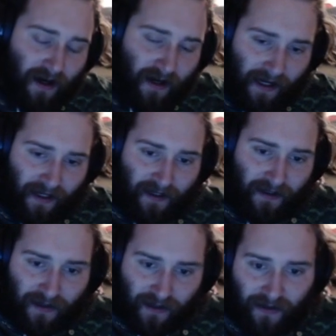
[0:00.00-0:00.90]
And I
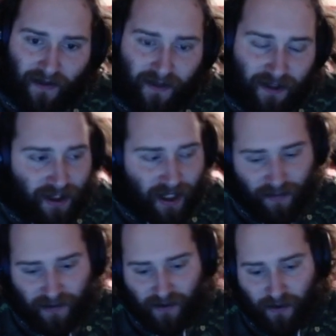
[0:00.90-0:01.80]
think that this
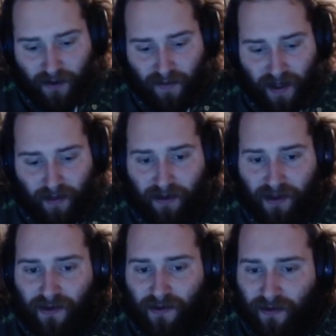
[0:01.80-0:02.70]
champion's going to be able
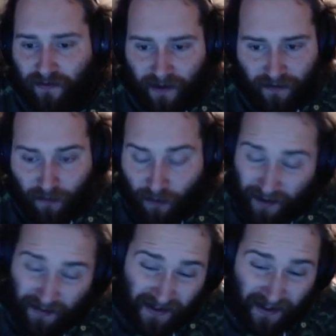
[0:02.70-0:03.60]
to defend for
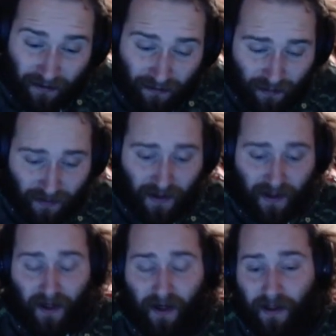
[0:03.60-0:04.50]
himself with
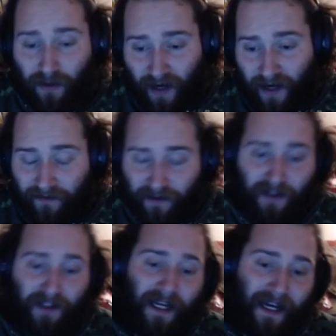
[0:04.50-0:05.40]
the grav
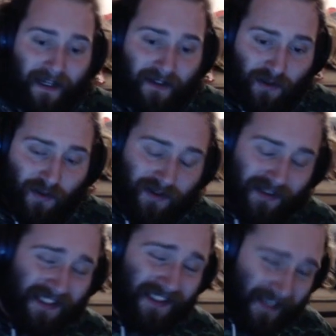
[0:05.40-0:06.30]
gun and as well as
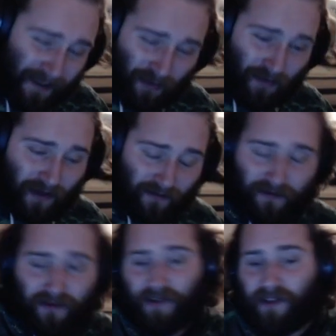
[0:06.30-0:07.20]
the sniper
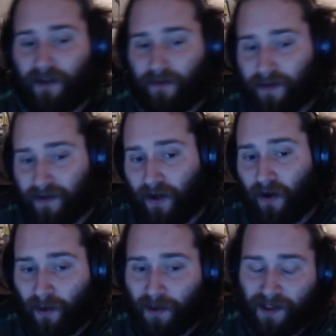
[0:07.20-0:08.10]
rifle, just really
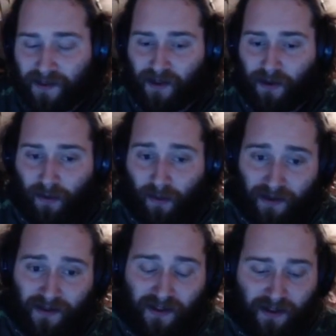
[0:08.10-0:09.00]
hold his own while
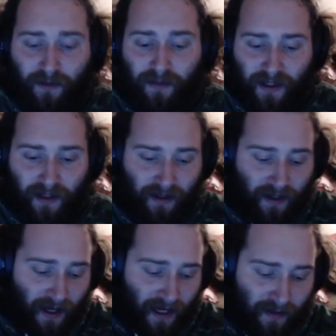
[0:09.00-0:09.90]
still being
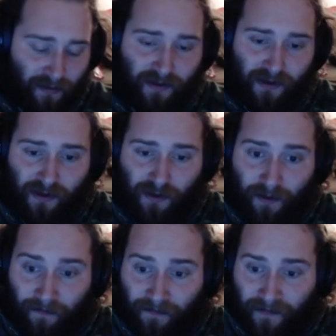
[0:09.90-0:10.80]
able to
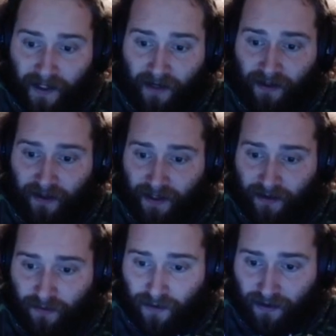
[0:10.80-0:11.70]
carry later
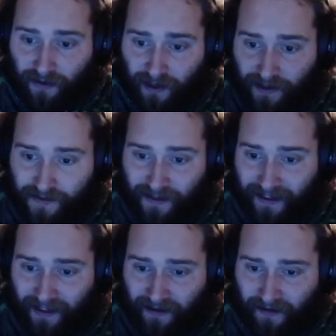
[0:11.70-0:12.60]
with things
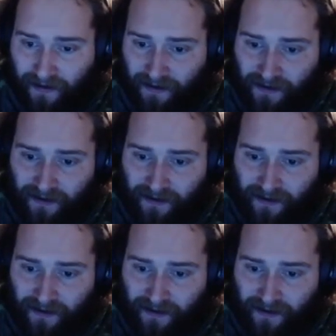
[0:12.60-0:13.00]
like this.